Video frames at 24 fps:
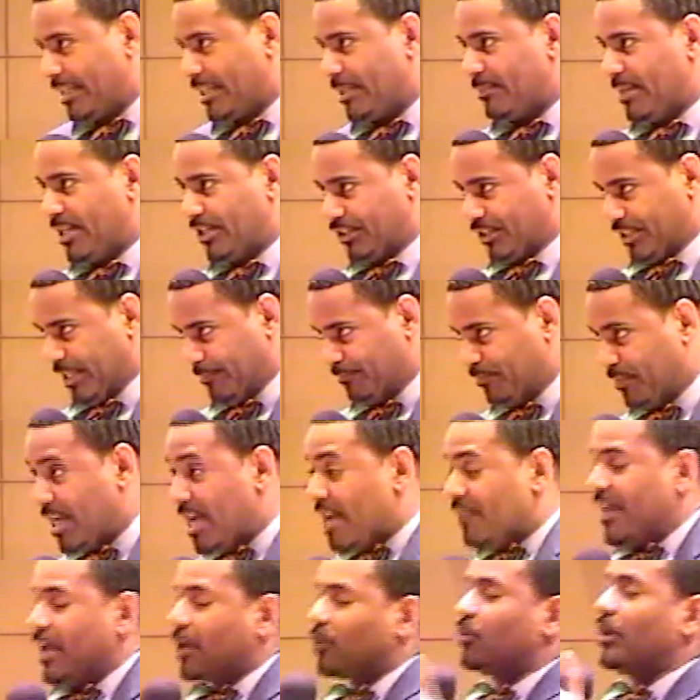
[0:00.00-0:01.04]
missed it.
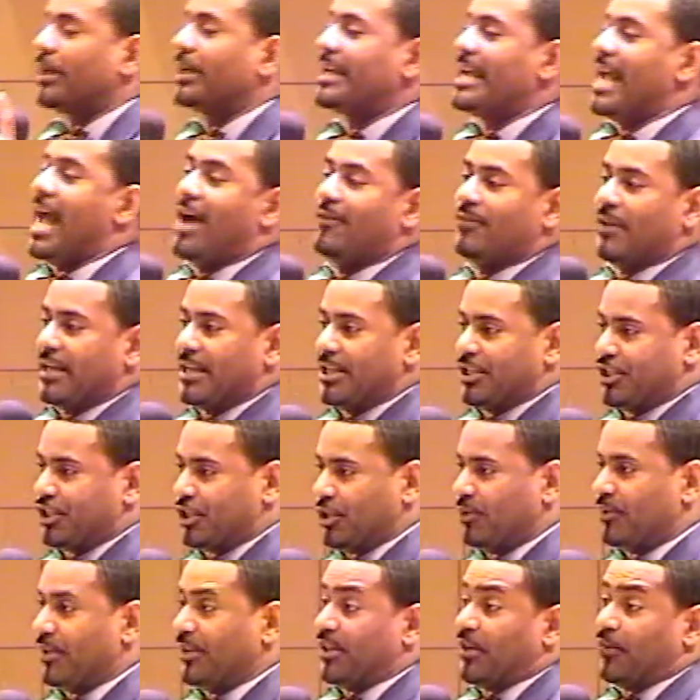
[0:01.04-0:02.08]
They really have an
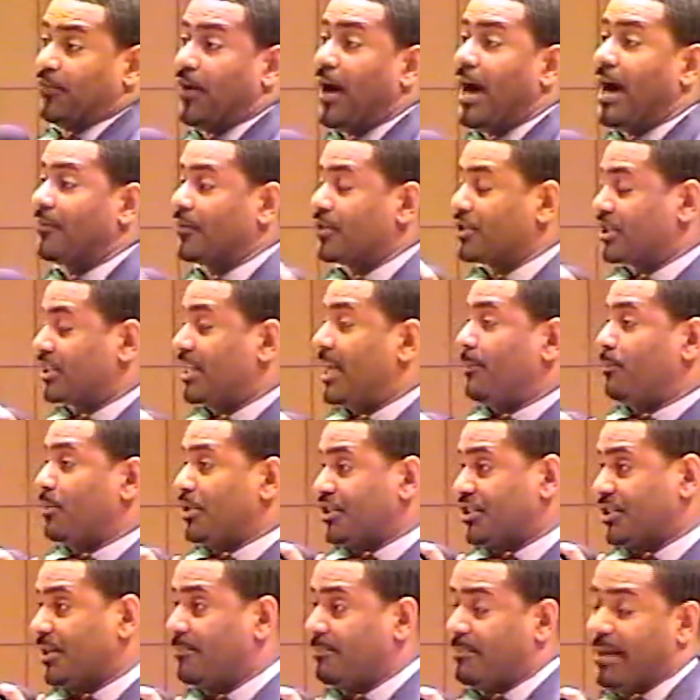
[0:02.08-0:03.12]
issue that their father slept with
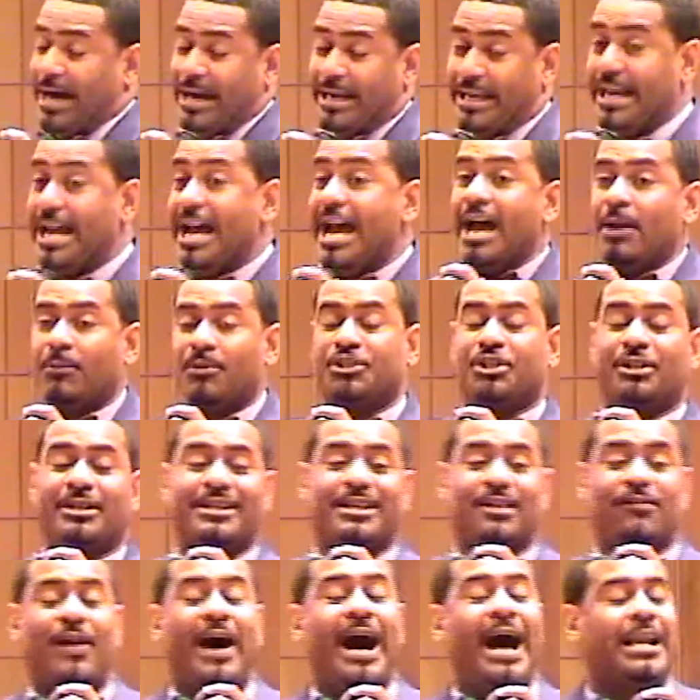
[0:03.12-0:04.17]
somebody and was going to
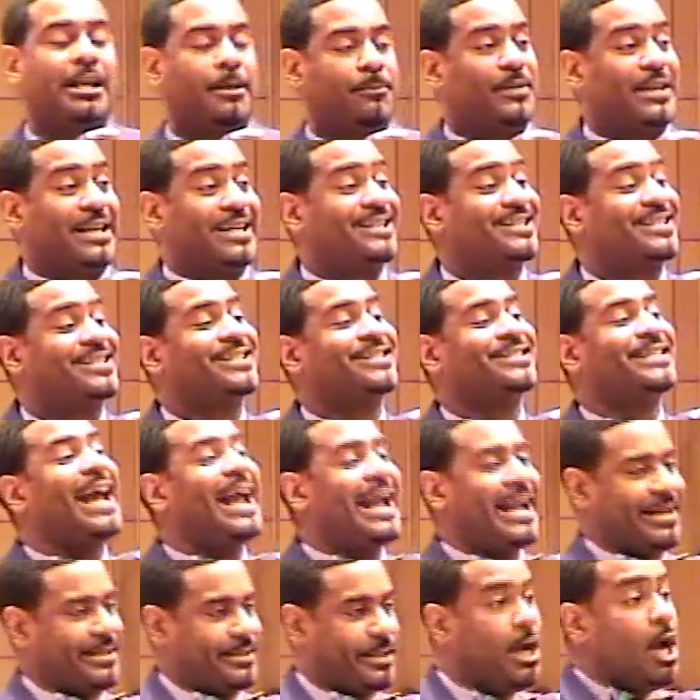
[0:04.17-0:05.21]
divide up the
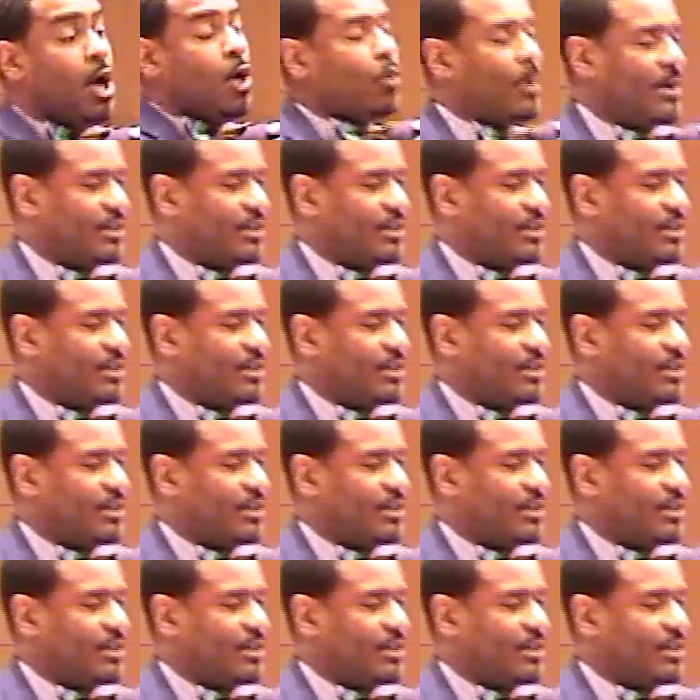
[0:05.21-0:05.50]
estate with